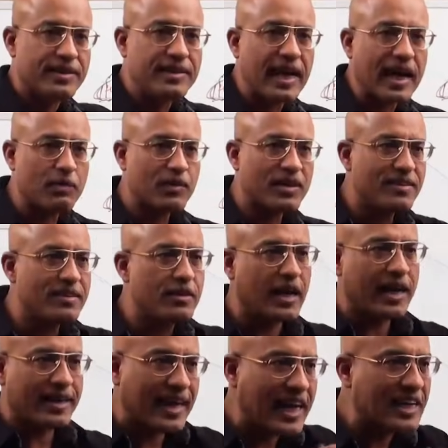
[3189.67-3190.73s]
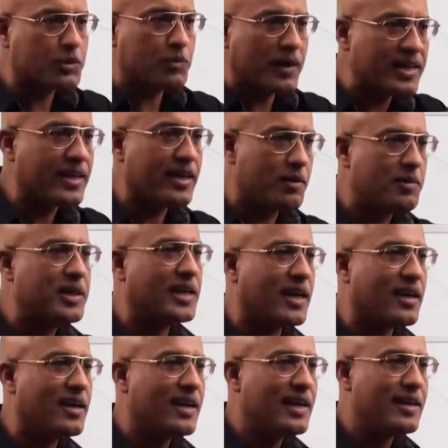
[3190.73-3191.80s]
that was an attachment
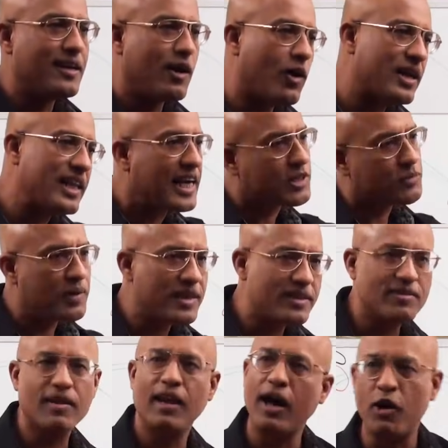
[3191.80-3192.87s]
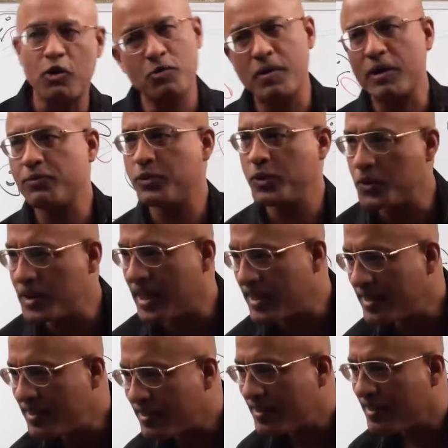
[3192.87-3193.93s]
inhibitor. Now attachment is allowed but fusion
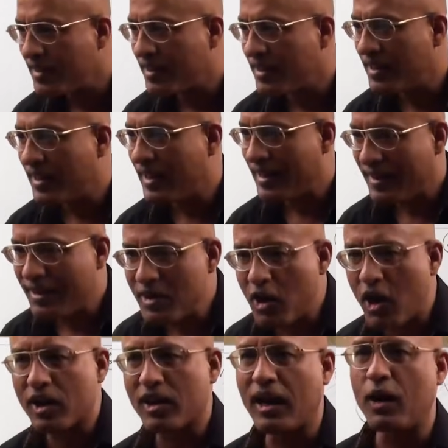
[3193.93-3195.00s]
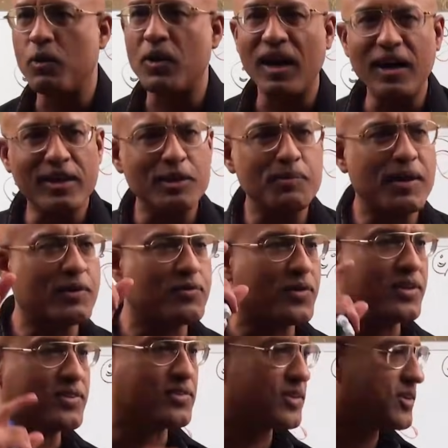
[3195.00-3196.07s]
is not allowed, ultimate
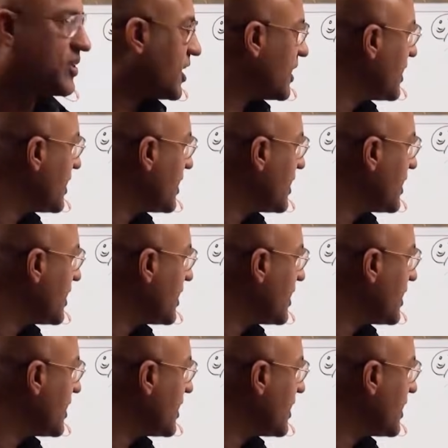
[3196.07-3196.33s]
frustration.